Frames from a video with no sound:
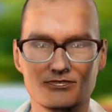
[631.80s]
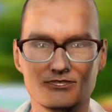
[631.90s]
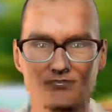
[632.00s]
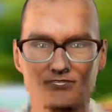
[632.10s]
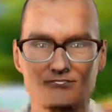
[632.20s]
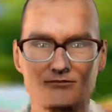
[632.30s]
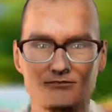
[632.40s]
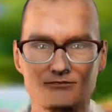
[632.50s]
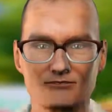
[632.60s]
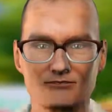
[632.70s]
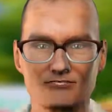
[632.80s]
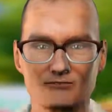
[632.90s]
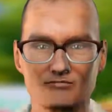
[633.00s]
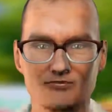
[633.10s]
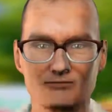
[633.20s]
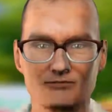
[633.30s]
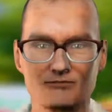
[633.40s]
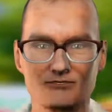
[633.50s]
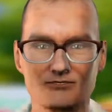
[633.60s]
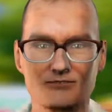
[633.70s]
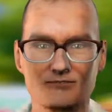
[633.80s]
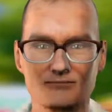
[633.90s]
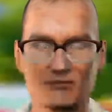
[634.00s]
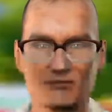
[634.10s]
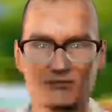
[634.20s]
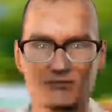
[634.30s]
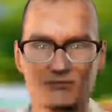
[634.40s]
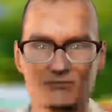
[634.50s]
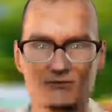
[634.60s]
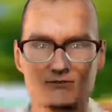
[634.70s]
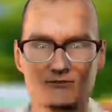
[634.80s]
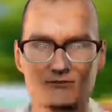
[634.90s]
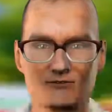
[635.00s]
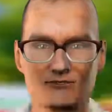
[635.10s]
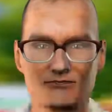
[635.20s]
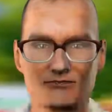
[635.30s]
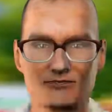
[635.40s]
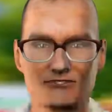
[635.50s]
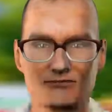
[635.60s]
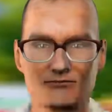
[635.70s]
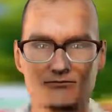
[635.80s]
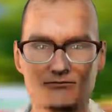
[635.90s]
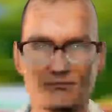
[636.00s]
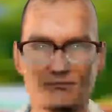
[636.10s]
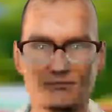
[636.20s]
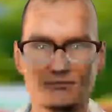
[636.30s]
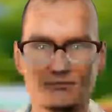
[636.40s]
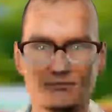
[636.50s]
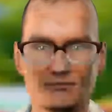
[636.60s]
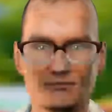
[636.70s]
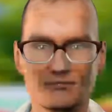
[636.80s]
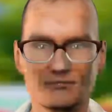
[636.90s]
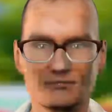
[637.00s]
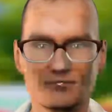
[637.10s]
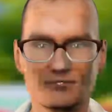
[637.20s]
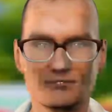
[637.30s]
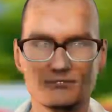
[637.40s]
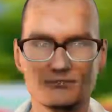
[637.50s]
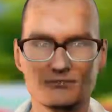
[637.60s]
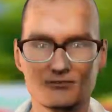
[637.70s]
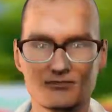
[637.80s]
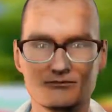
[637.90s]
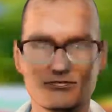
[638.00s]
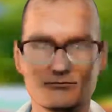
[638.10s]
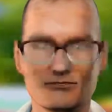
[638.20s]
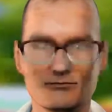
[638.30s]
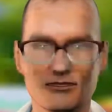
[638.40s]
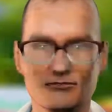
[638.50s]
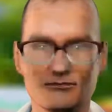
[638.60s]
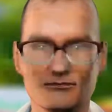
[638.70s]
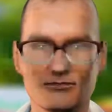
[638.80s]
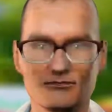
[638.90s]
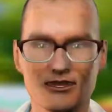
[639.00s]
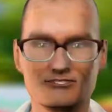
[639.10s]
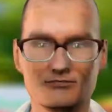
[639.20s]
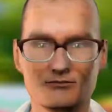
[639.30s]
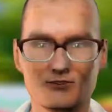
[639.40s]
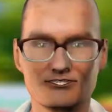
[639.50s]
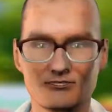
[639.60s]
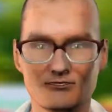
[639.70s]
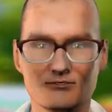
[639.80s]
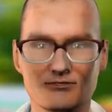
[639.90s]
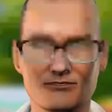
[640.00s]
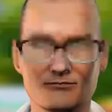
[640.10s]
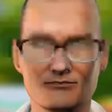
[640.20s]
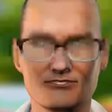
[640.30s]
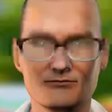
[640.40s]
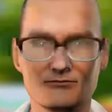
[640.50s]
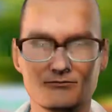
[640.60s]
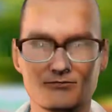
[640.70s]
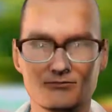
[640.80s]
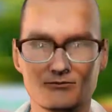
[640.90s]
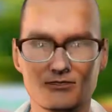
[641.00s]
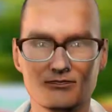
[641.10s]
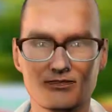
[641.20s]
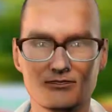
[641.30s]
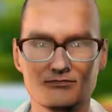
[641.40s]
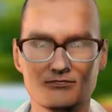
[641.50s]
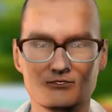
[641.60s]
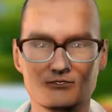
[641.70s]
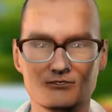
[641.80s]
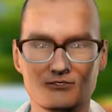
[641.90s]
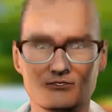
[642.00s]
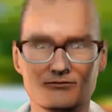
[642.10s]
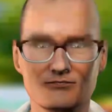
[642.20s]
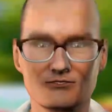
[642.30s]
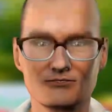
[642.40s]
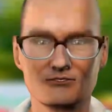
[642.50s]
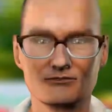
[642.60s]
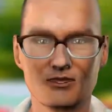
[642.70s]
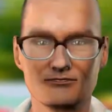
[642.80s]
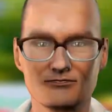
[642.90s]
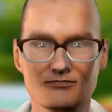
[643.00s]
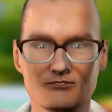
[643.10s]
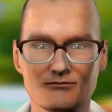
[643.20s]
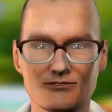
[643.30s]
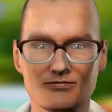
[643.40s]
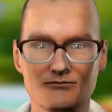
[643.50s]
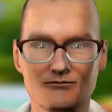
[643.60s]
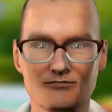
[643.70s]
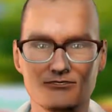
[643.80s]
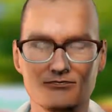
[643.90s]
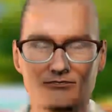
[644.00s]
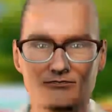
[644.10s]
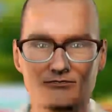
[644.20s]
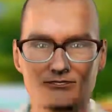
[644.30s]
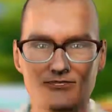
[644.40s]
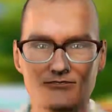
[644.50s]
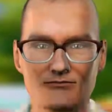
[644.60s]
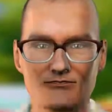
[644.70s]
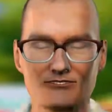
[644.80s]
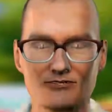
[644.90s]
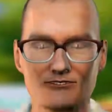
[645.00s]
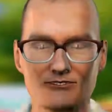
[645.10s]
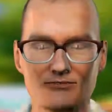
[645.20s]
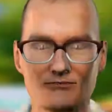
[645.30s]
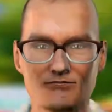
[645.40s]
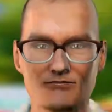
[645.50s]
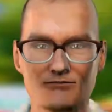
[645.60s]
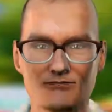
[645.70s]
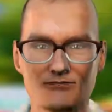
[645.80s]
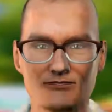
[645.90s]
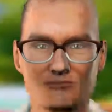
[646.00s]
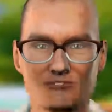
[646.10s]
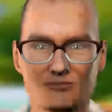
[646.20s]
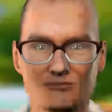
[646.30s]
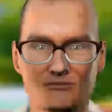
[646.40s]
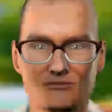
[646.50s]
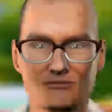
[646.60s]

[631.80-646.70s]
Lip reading: when someone asks you a question or when you are confronted with a problem, you don't think, oh, let me run off and ask my source of information, my rabbi or my priest who's teaching me things, because you don't need to, because you think God is going to reveal that to you.